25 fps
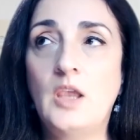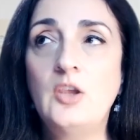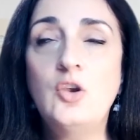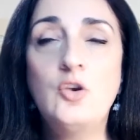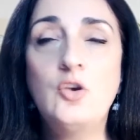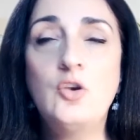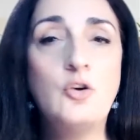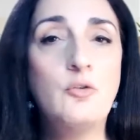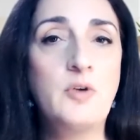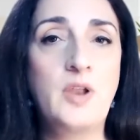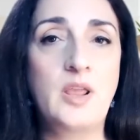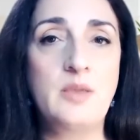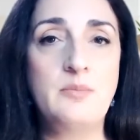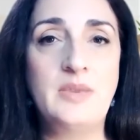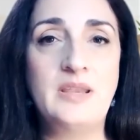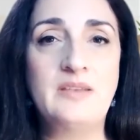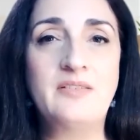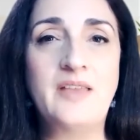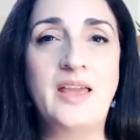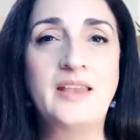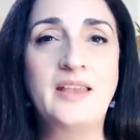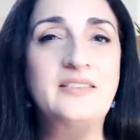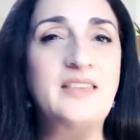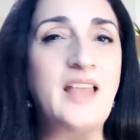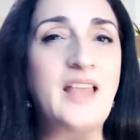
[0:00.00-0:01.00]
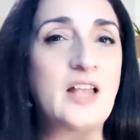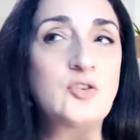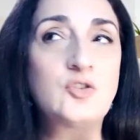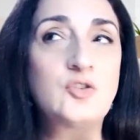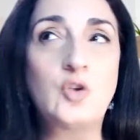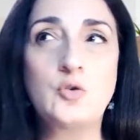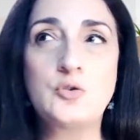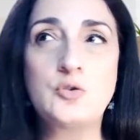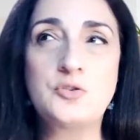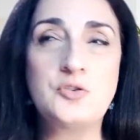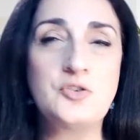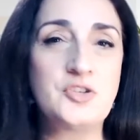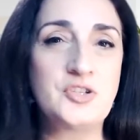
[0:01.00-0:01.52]
you know what I mean? Like that,
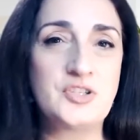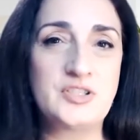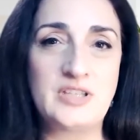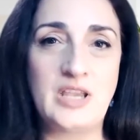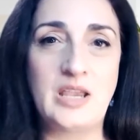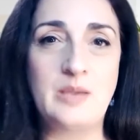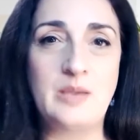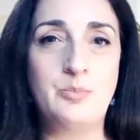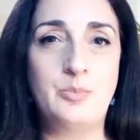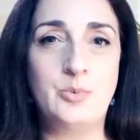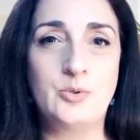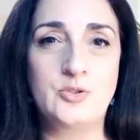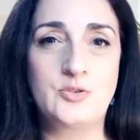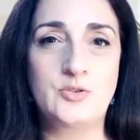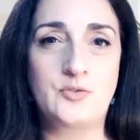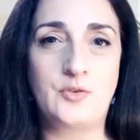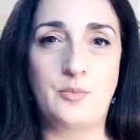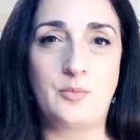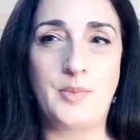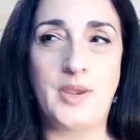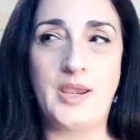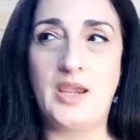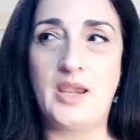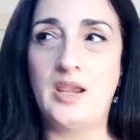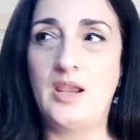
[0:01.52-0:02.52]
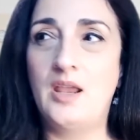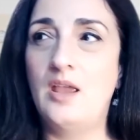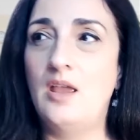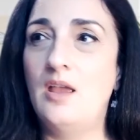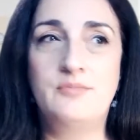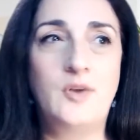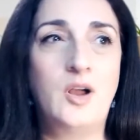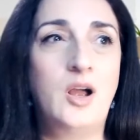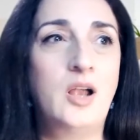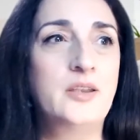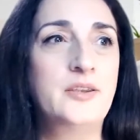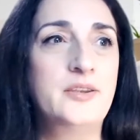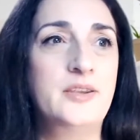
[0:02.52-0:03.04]
those are staples for me.
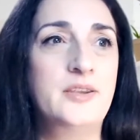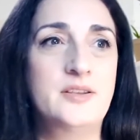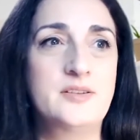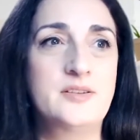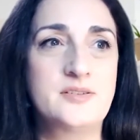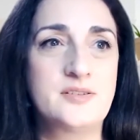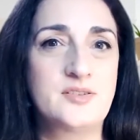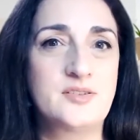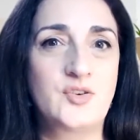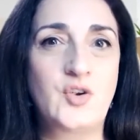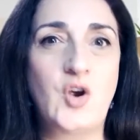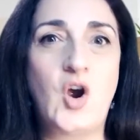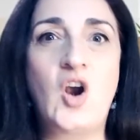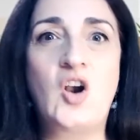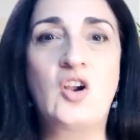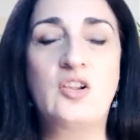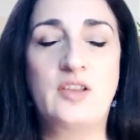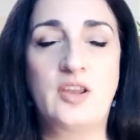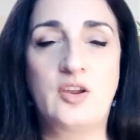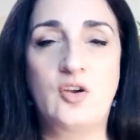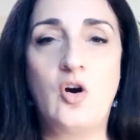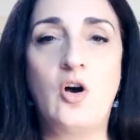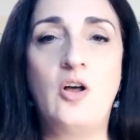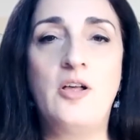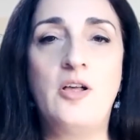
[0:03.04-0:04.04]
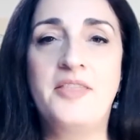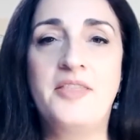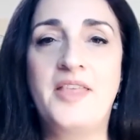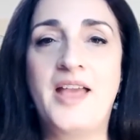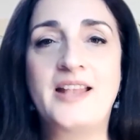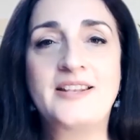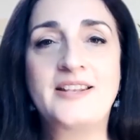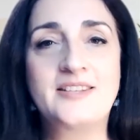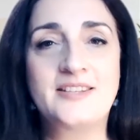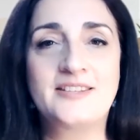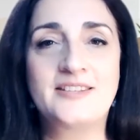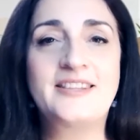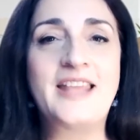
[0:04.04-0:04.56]
Onions, garlic, all of
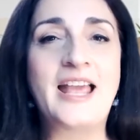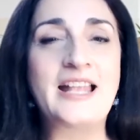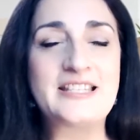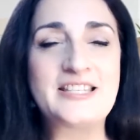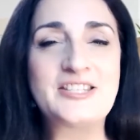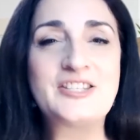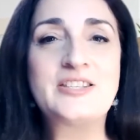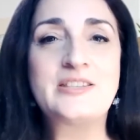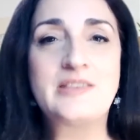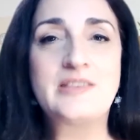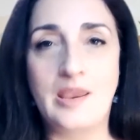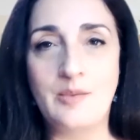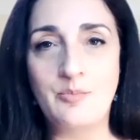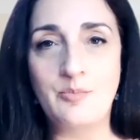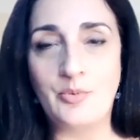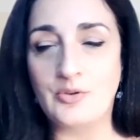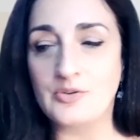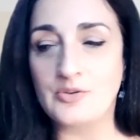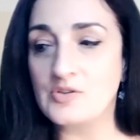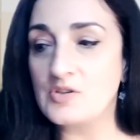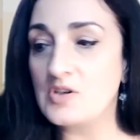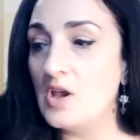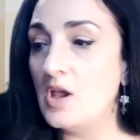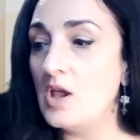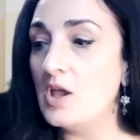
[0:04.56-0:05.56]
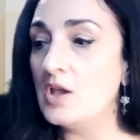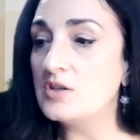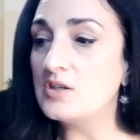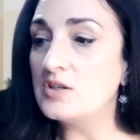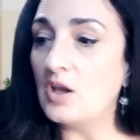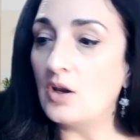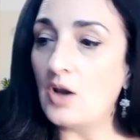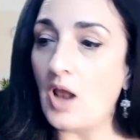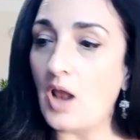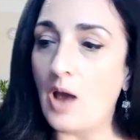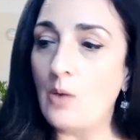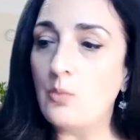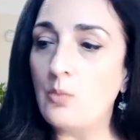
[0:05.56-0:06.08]
that, that's staples.
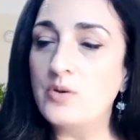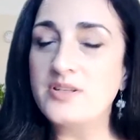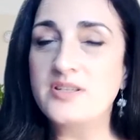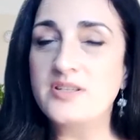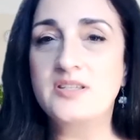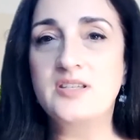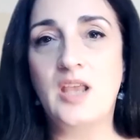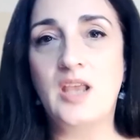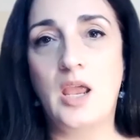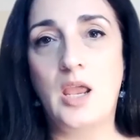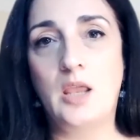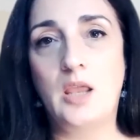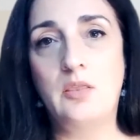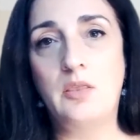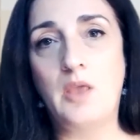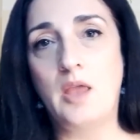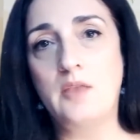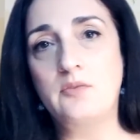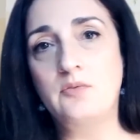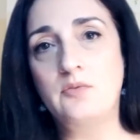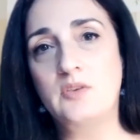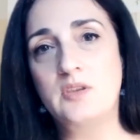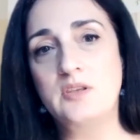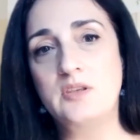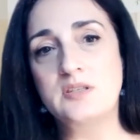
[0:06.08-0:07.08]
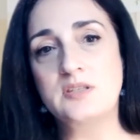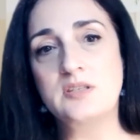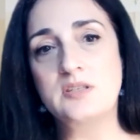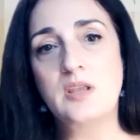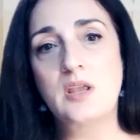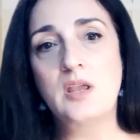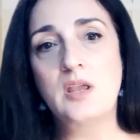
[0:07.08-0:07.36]
So I would say that this